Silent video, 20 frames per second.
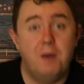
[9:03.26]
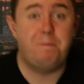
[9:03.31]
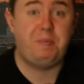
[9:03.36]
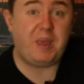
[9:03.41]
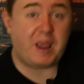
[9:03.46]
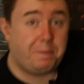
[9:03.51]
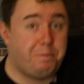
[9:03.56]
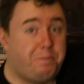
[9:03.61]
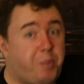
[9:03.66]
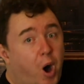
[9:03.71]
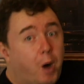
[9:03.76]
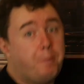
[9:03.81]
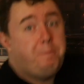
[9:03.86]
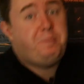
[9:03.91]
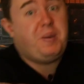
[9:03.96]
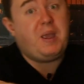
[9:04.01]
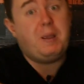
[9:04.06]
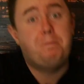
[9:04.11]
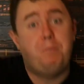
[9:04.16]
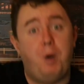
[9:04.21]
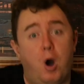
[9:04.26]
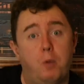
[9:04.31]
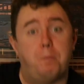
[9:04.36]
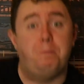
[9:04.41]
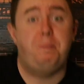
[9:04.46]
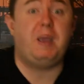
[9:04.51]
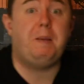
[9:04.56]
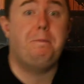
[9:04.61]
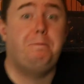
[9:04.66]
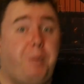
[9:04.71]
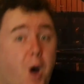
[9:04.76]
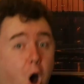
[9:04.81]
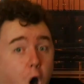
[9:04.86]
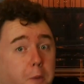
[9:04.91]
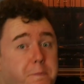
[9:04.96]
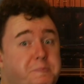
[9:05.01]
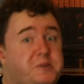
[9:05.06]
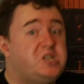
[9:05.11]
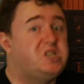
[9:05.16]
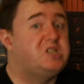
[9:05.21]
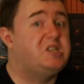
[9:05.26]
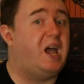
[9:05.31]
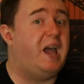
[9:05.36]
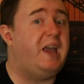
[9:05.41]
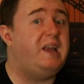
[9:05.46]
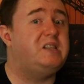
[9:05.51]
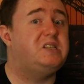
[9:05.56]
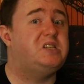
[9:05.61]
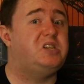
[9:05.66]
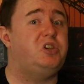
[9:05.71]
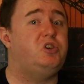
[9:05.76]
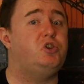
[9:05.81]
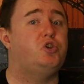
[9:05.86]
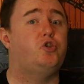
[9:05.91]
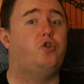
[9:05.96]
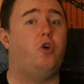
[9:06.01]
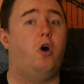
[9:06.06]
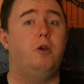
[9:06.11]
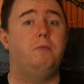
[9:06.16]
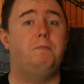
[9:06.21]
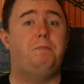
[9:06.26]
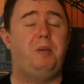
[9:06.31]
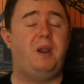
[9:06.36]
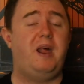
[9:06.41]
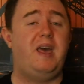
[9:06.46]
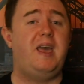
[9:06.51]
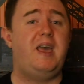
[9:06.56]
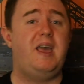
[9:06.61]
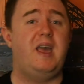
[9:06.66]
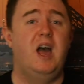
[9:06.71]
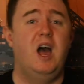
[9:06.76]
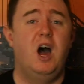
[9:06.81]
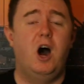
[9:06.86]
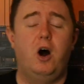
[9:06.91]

Big Bob, Big Bob, Big Bob's Titantron play